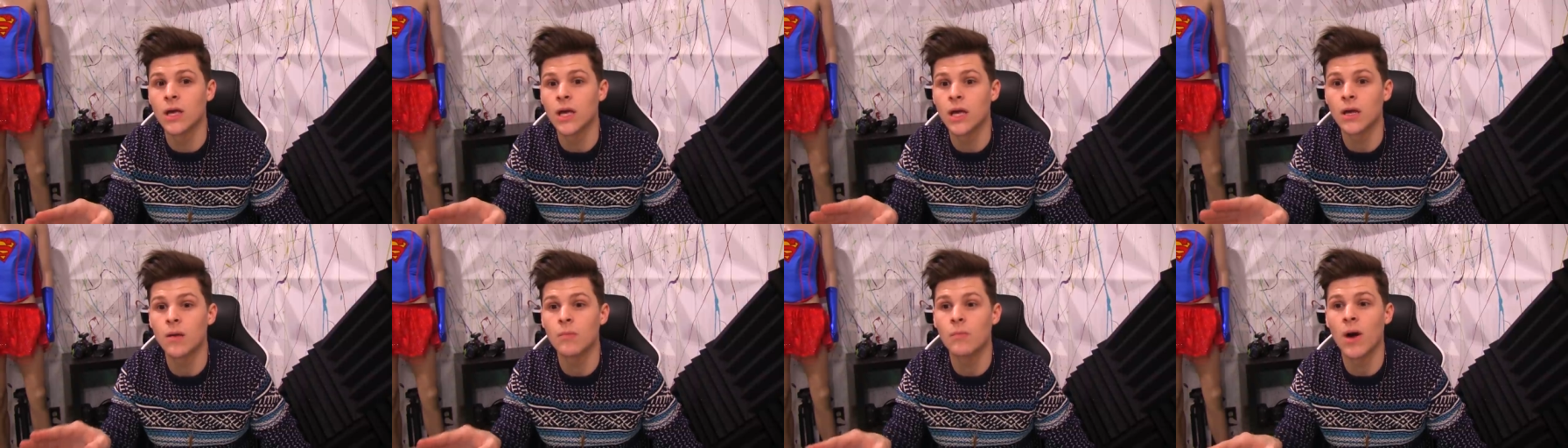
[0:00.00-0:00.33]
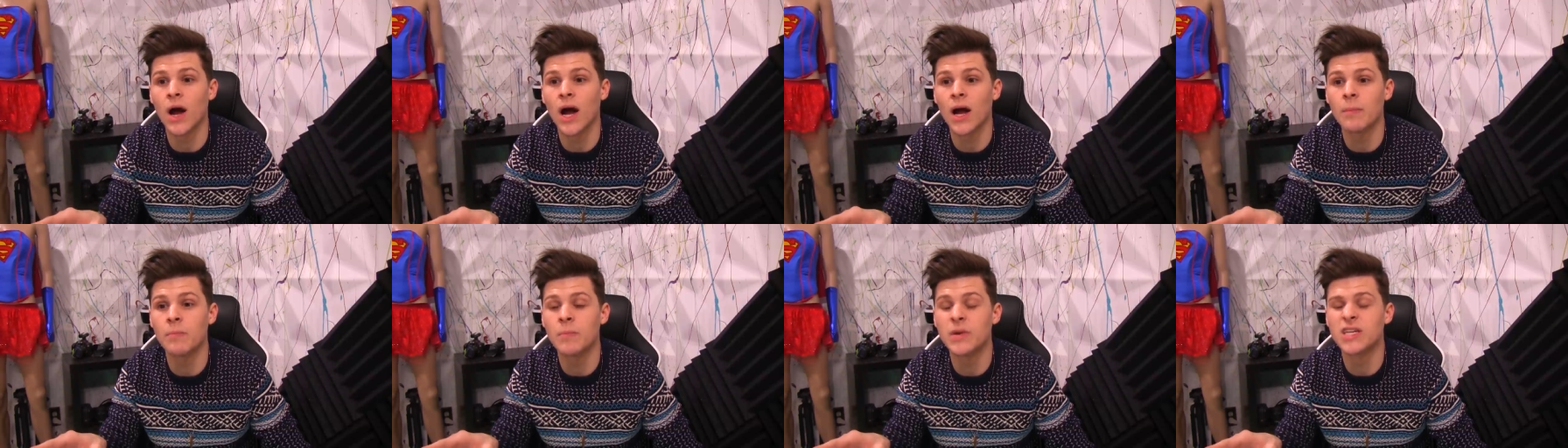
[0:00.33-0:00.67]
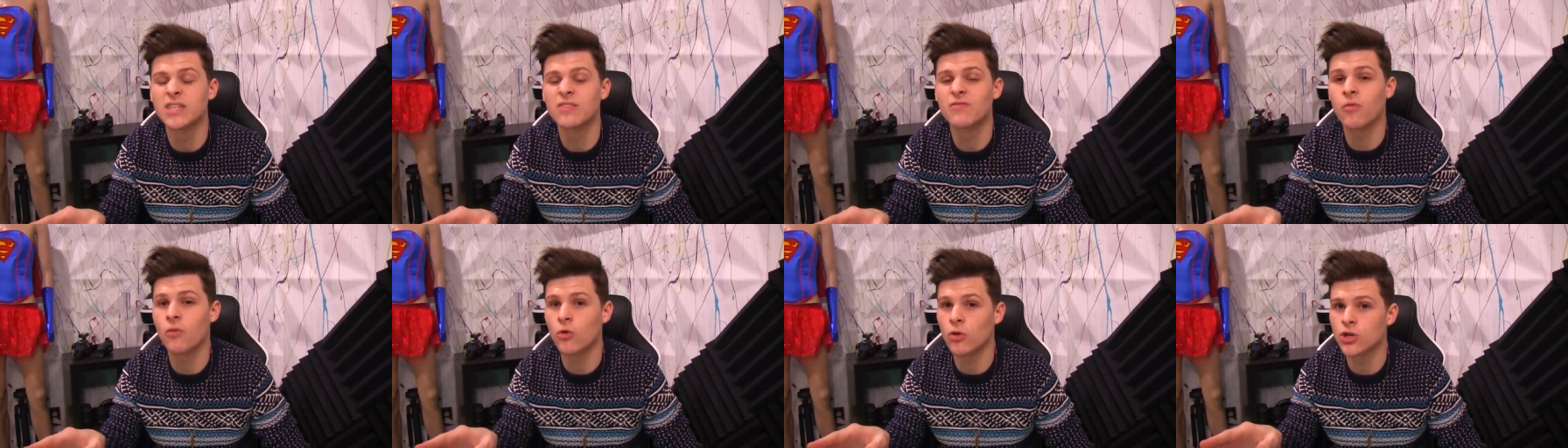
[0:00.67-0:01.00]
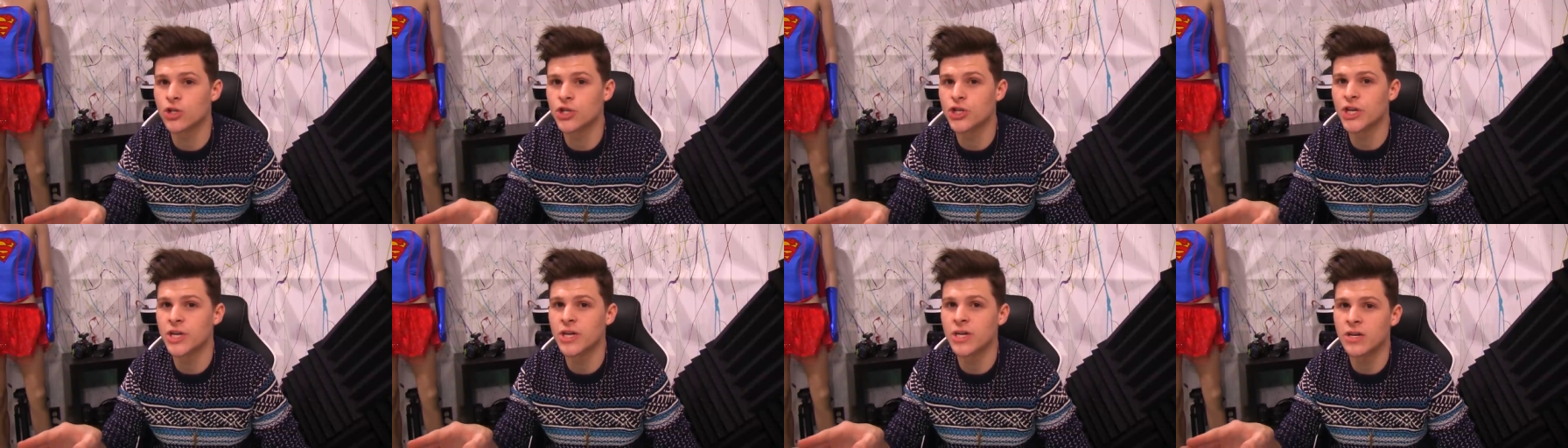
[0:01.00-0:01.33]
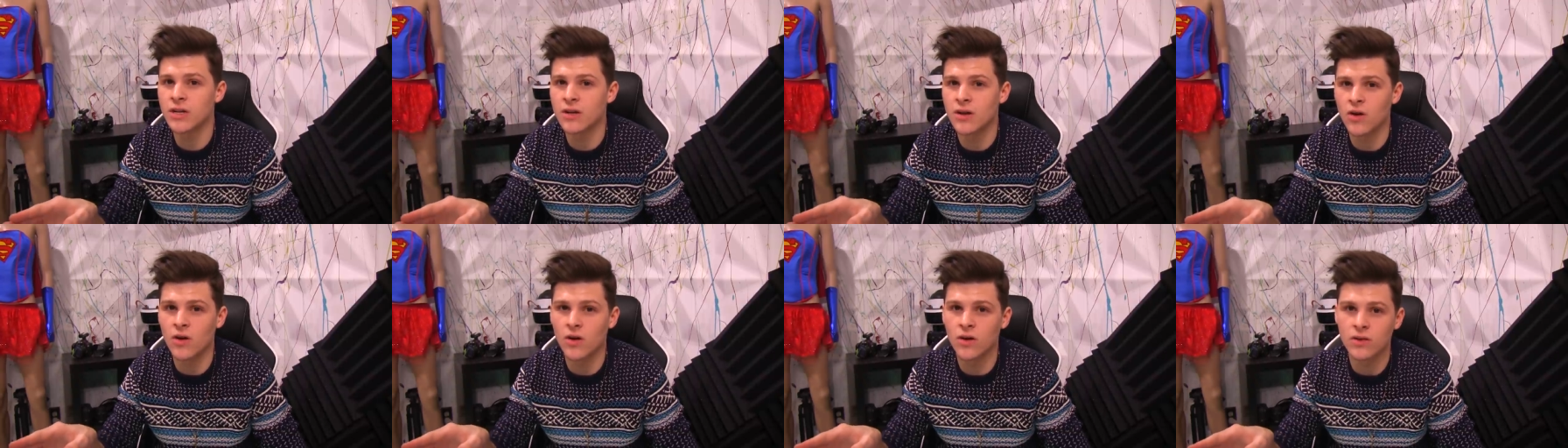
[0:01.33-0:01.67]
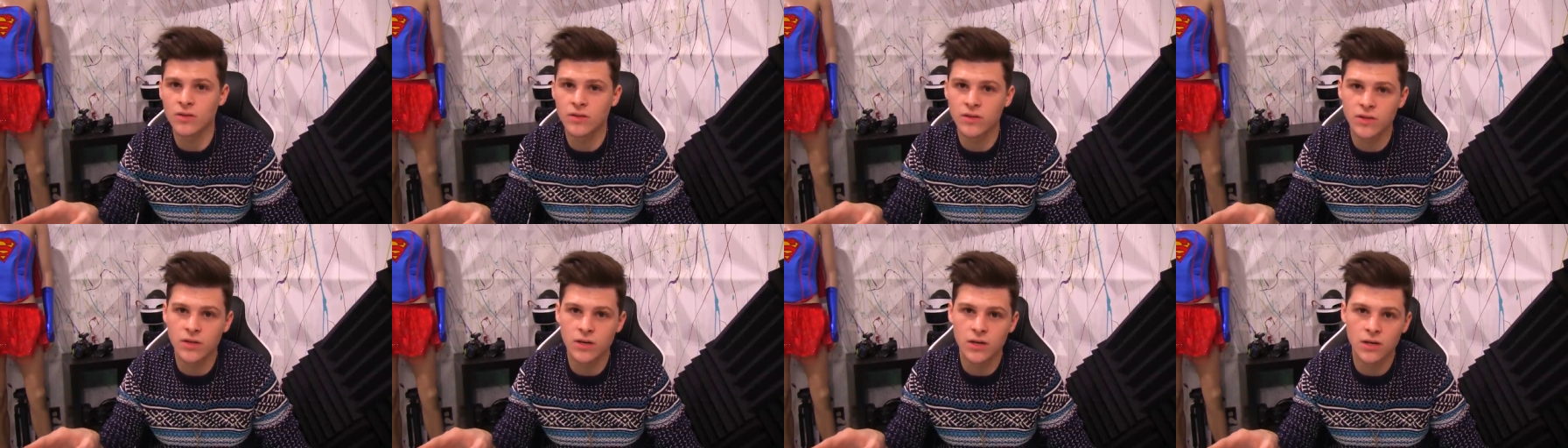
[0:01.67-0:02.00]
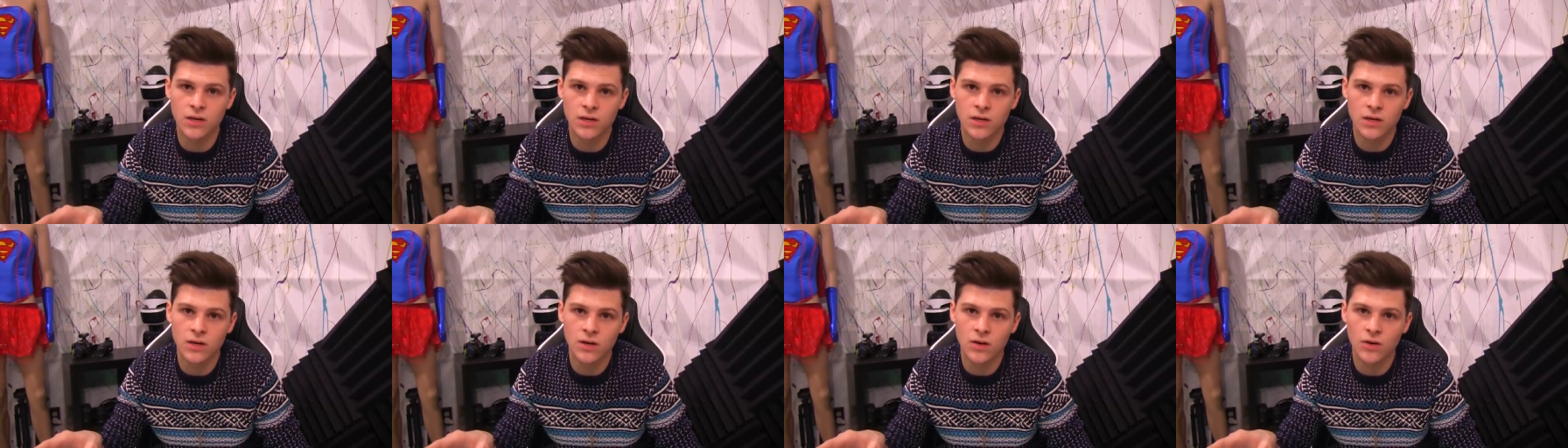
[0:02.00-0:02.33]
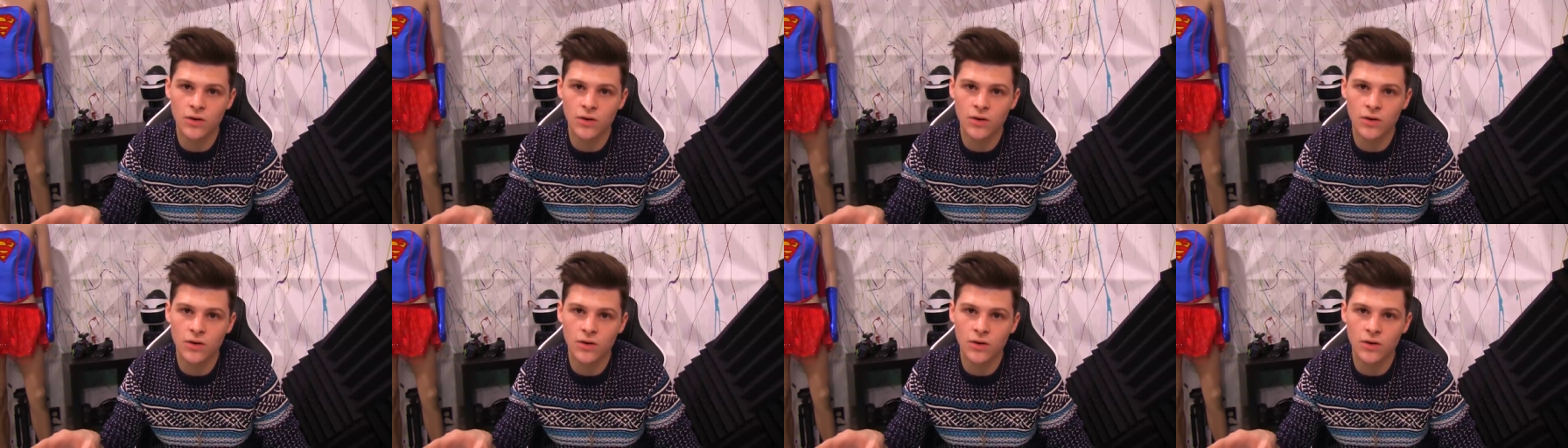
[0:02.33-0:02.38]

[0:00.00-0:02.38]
in my misfortune on the